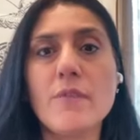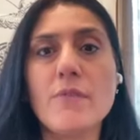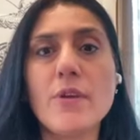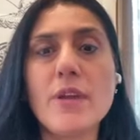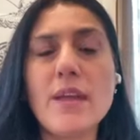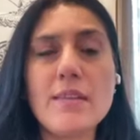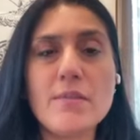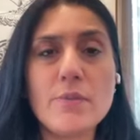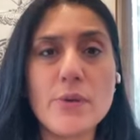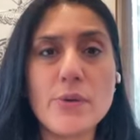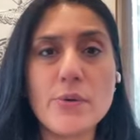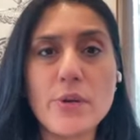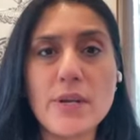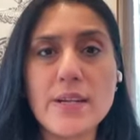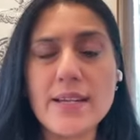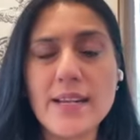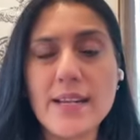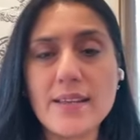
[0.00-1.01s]
if you guys want
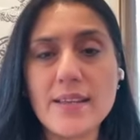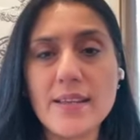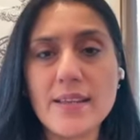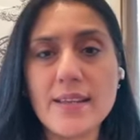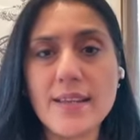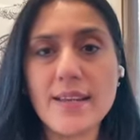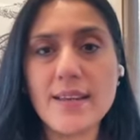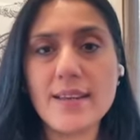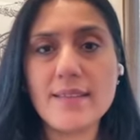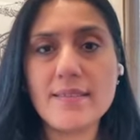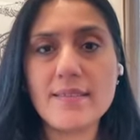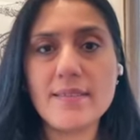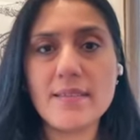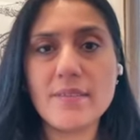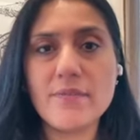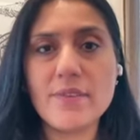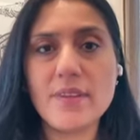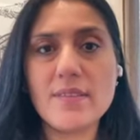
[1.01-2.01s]
to attend the Adila
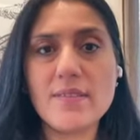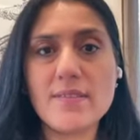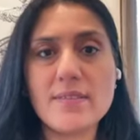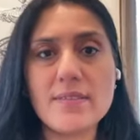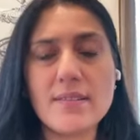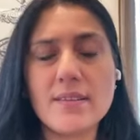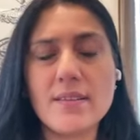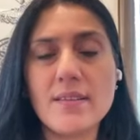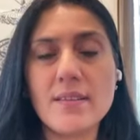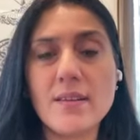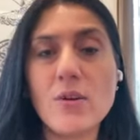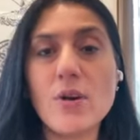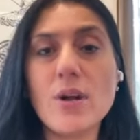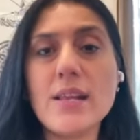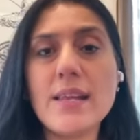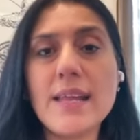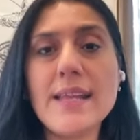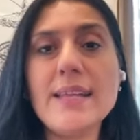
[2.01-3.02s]
Hafiz
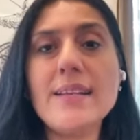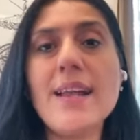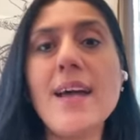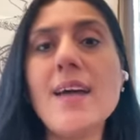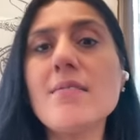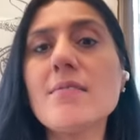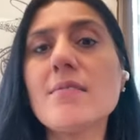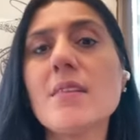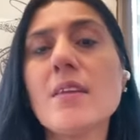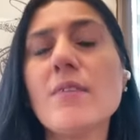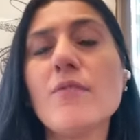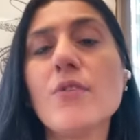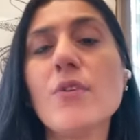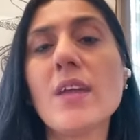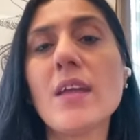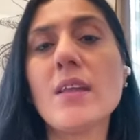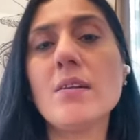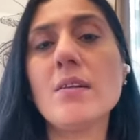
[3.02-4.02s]
online class
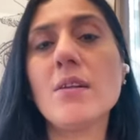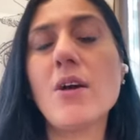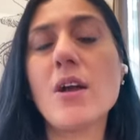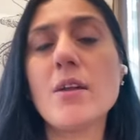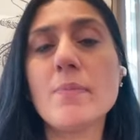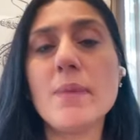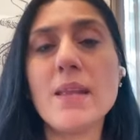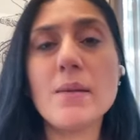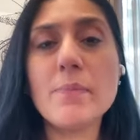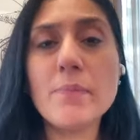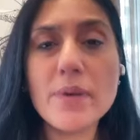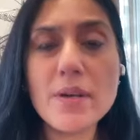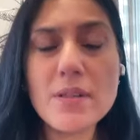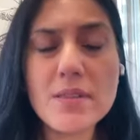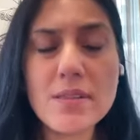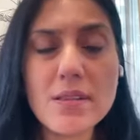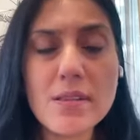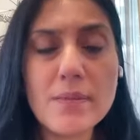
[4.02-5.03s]
if you cannot be in
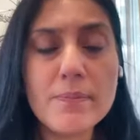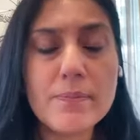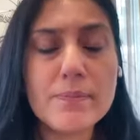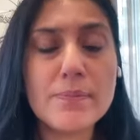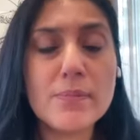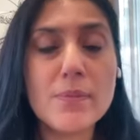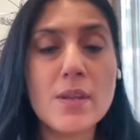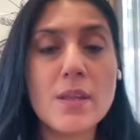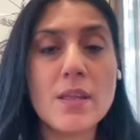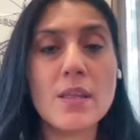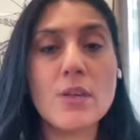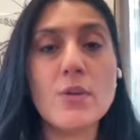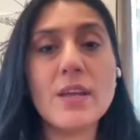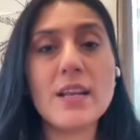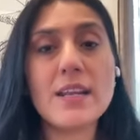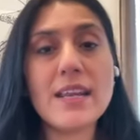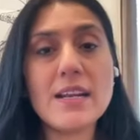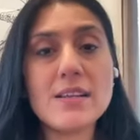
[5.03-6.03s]
person
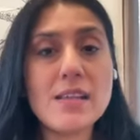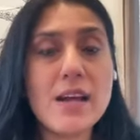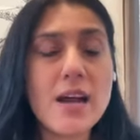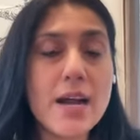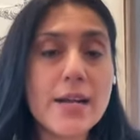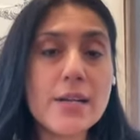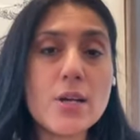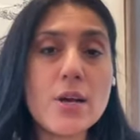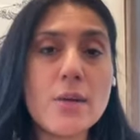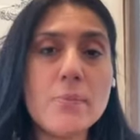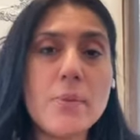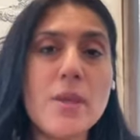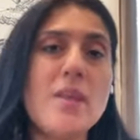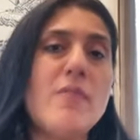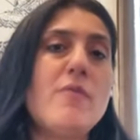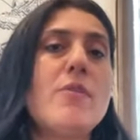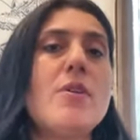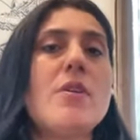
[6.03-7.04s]
you can get the hard
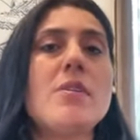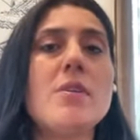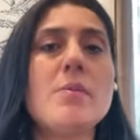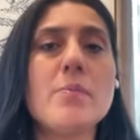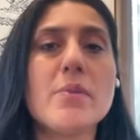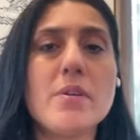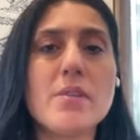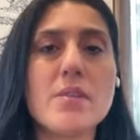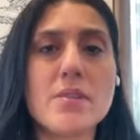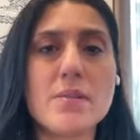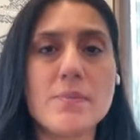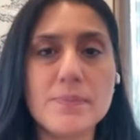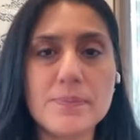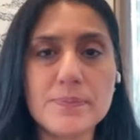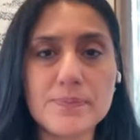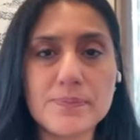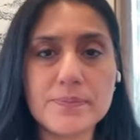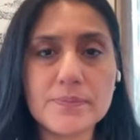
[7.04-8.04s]
copy if you are in person.